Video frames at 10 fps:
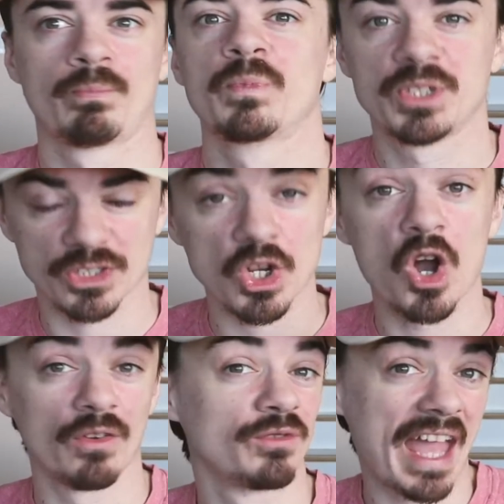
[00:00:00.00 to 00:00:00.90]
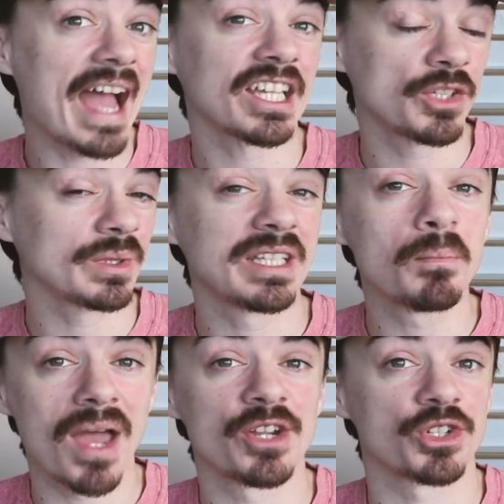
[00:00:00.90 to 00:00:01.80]
just accurately
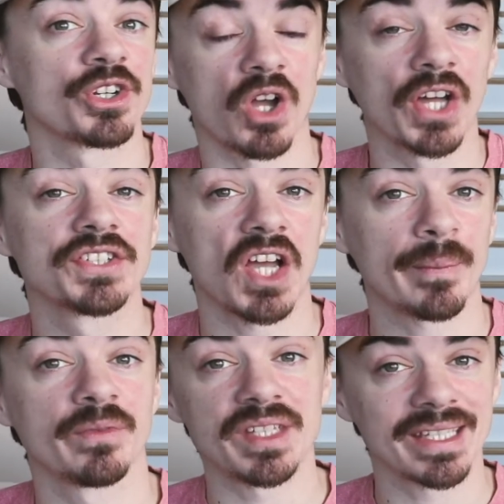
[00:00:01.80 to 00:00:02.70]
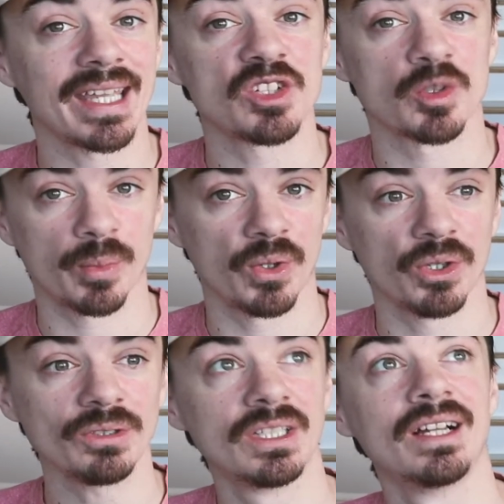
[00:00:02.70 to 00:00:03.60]
measured on top of the Acacia
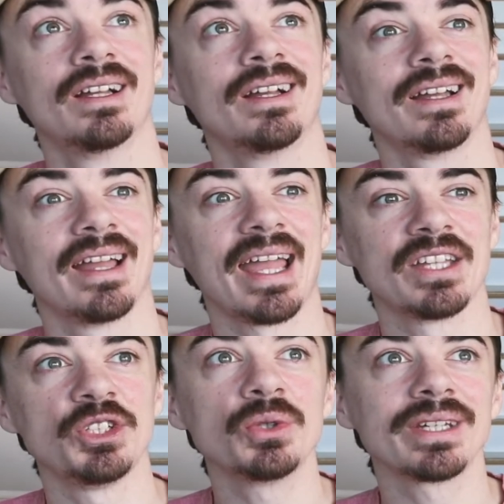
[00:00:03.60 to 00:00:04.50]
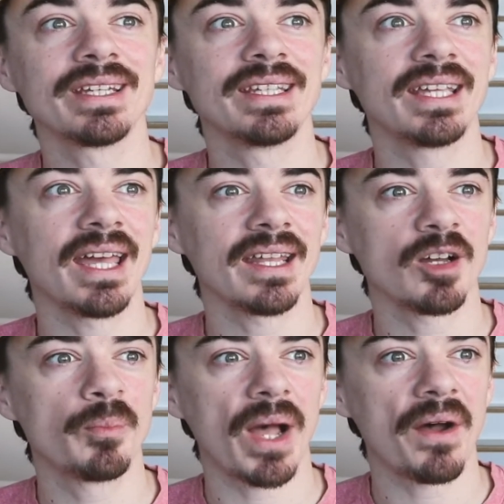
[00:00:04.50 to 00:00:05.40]
Pearl, and you can get
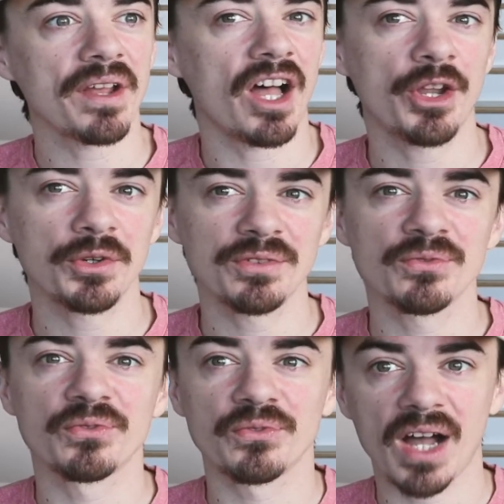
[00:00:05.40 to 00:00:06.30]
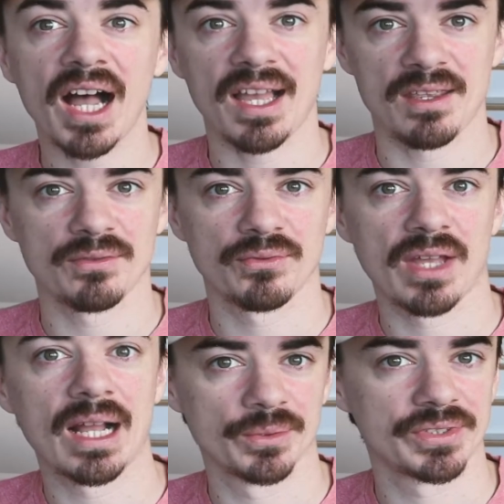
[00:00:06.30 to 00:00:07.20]
about 105
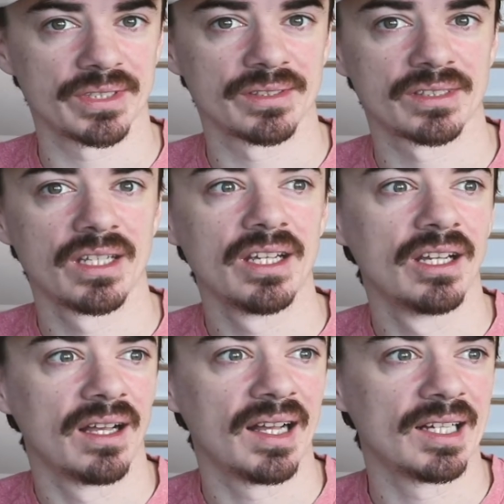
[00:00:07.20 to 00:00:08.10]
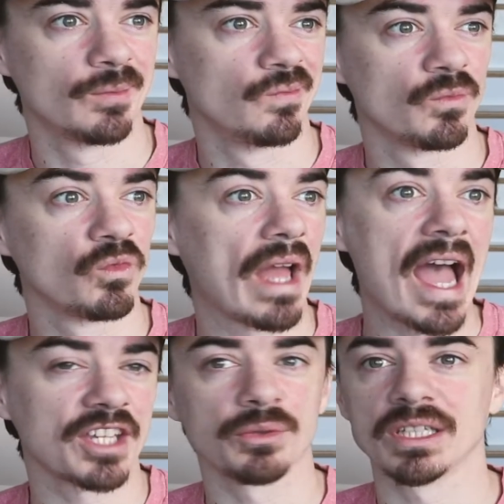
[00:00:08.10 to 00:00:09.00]
ounces
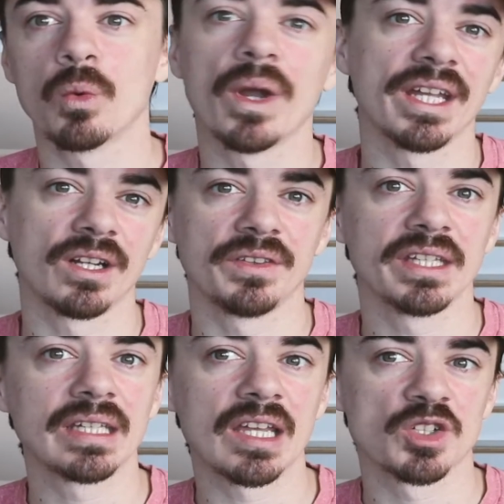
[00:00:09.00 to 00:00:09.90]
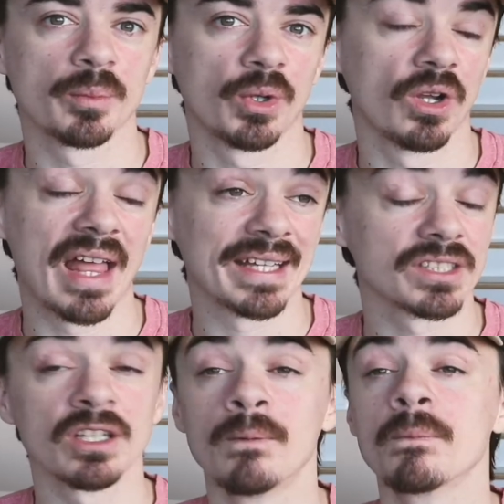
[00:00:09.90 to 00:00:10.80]
accurately weighed on the Acacia Pearl
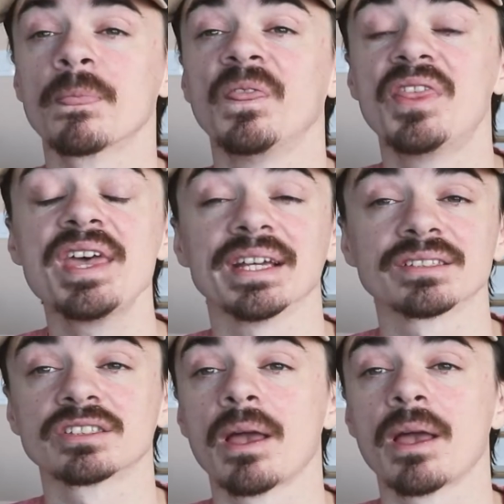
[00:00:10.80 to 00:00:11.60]
S. This